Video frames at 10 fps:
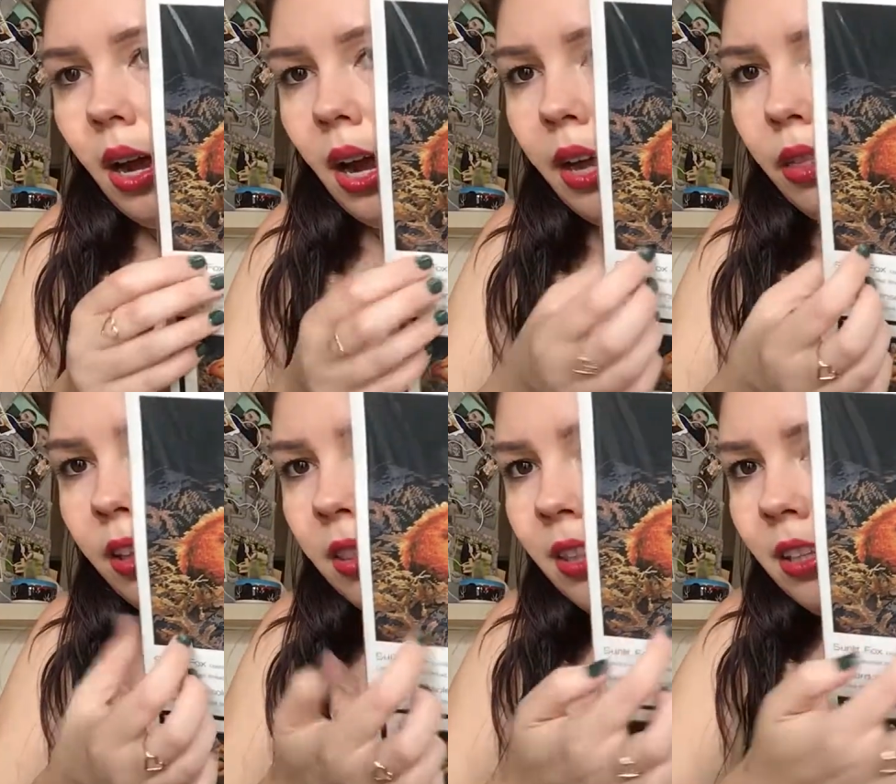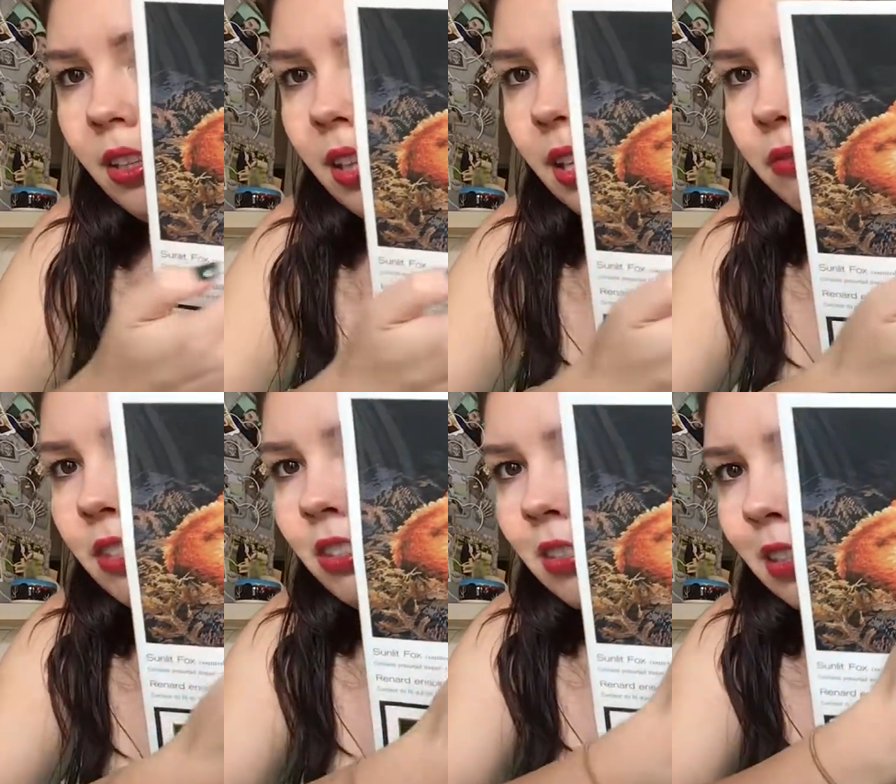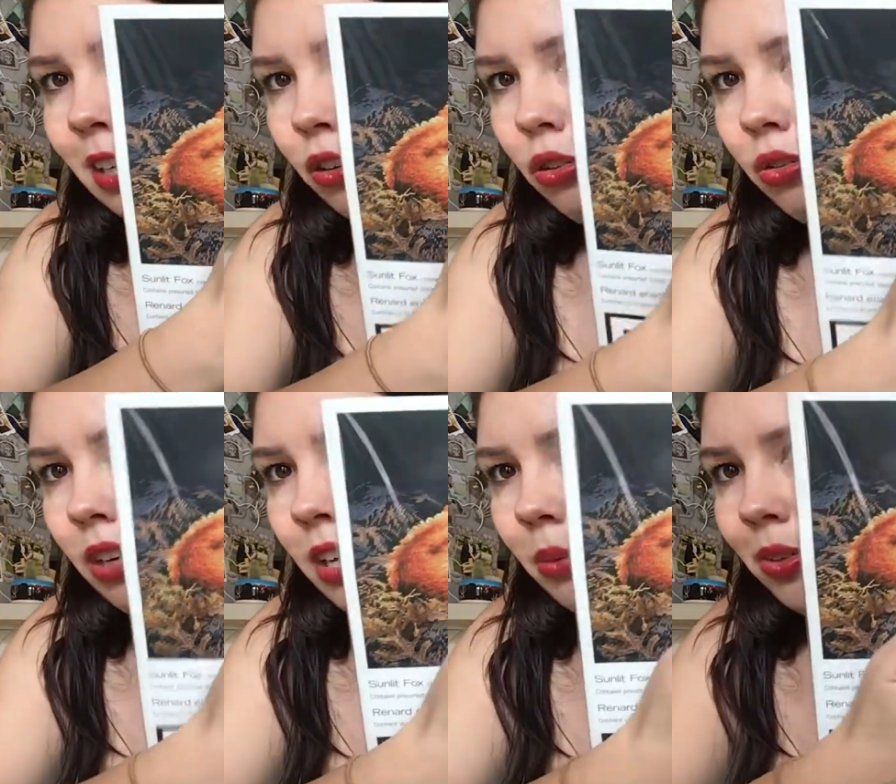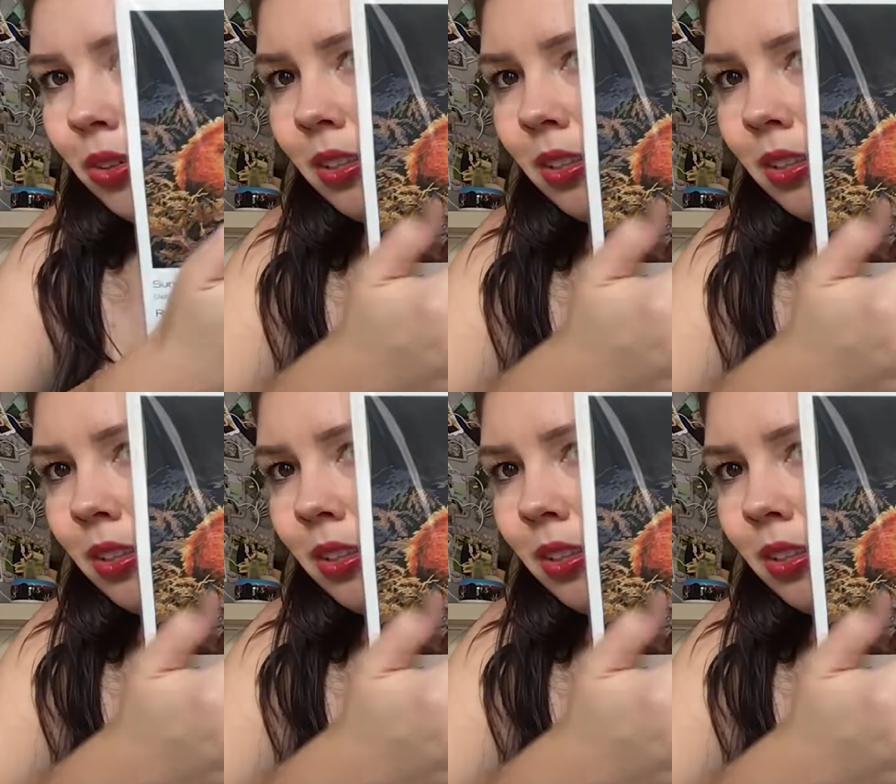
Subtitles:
I think that the leaves just look incredible.